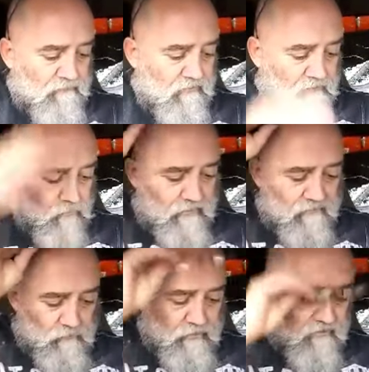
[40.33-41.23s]
This is what
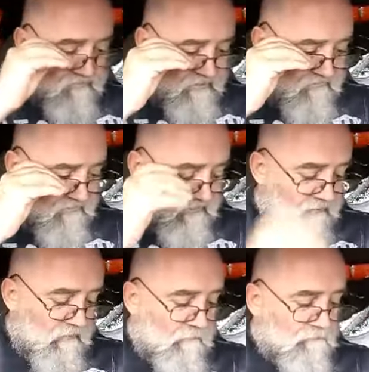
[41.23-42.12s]
it, where it says
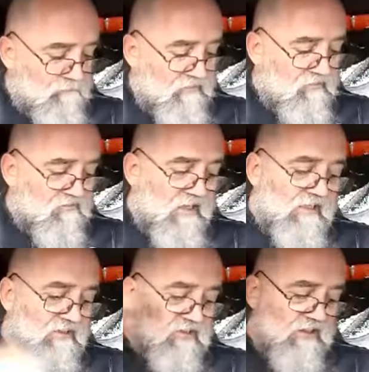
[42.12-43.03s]
in uh, um, St.